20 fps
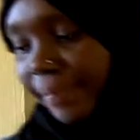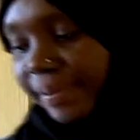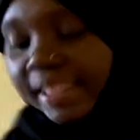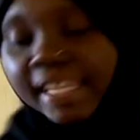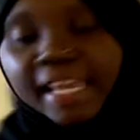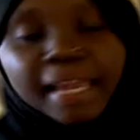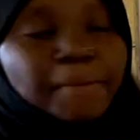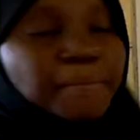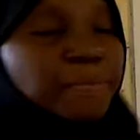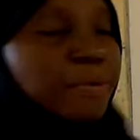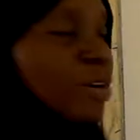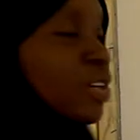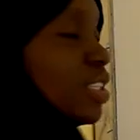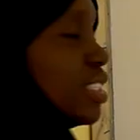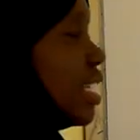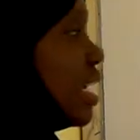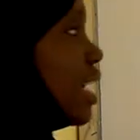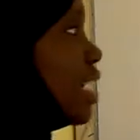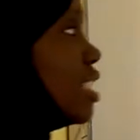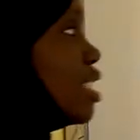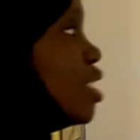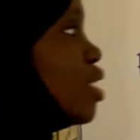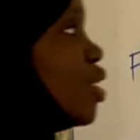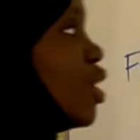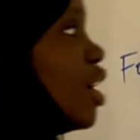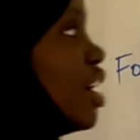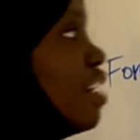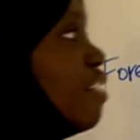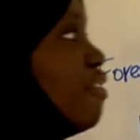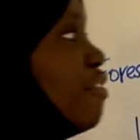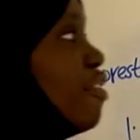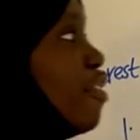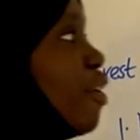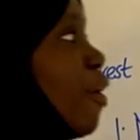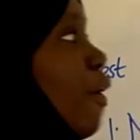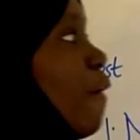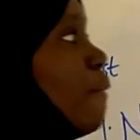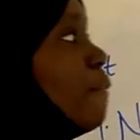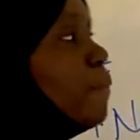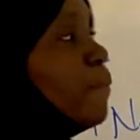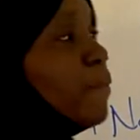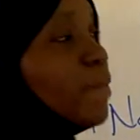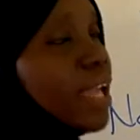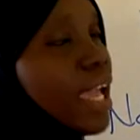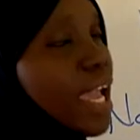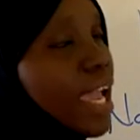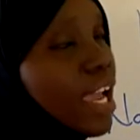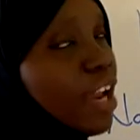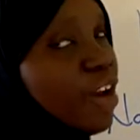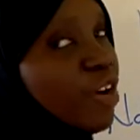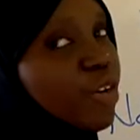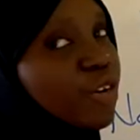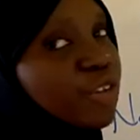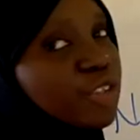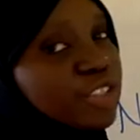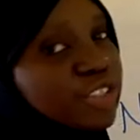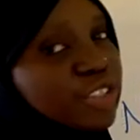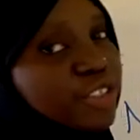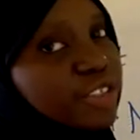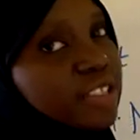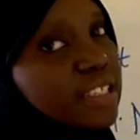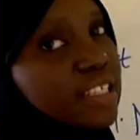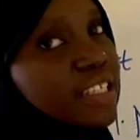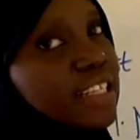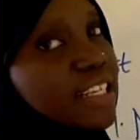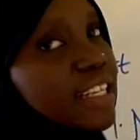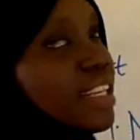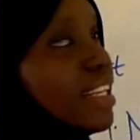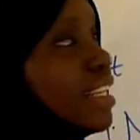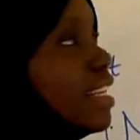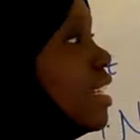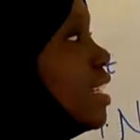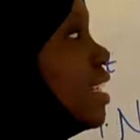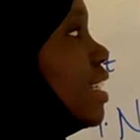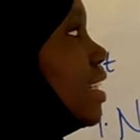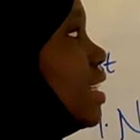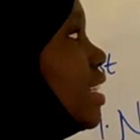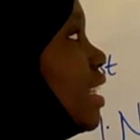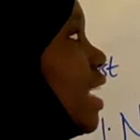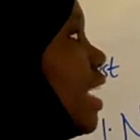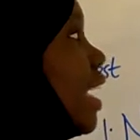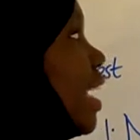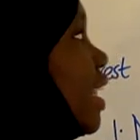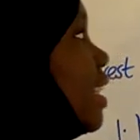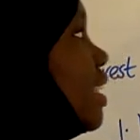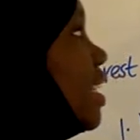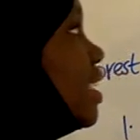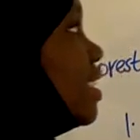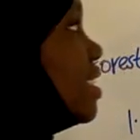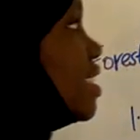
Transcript: they protect soil from erosion. The